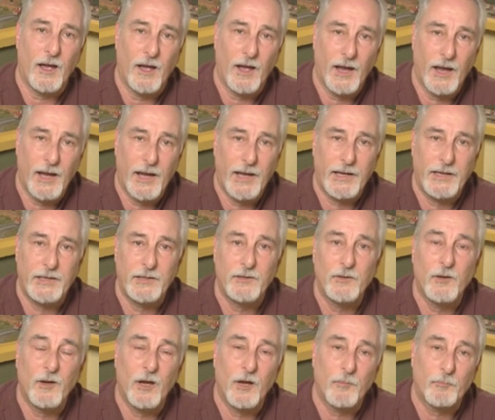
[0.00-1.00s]
I
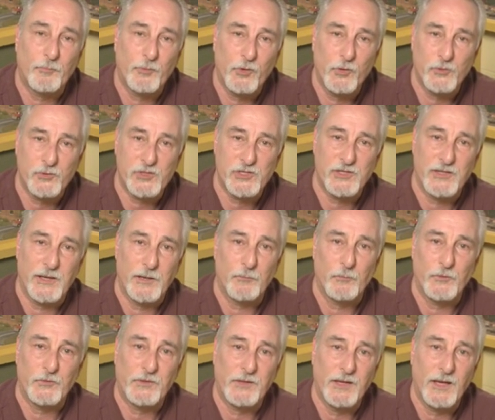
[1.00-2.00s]
approached them
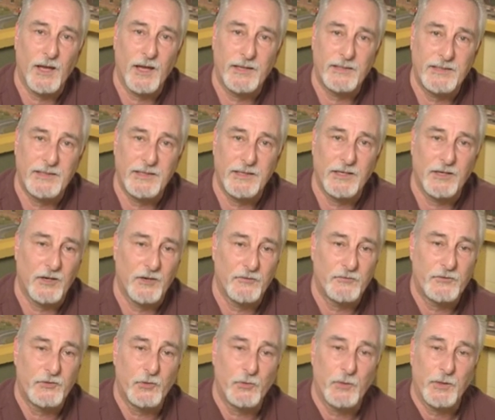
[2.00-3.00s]
with the idea
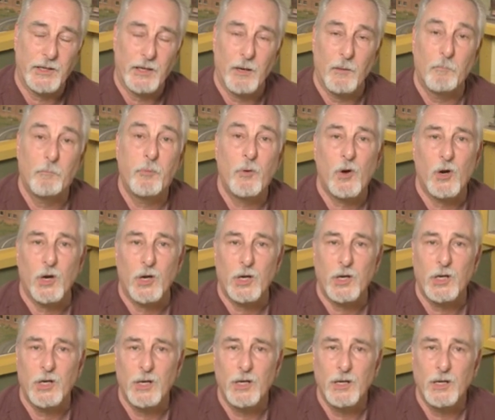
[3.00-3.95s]
of doing a book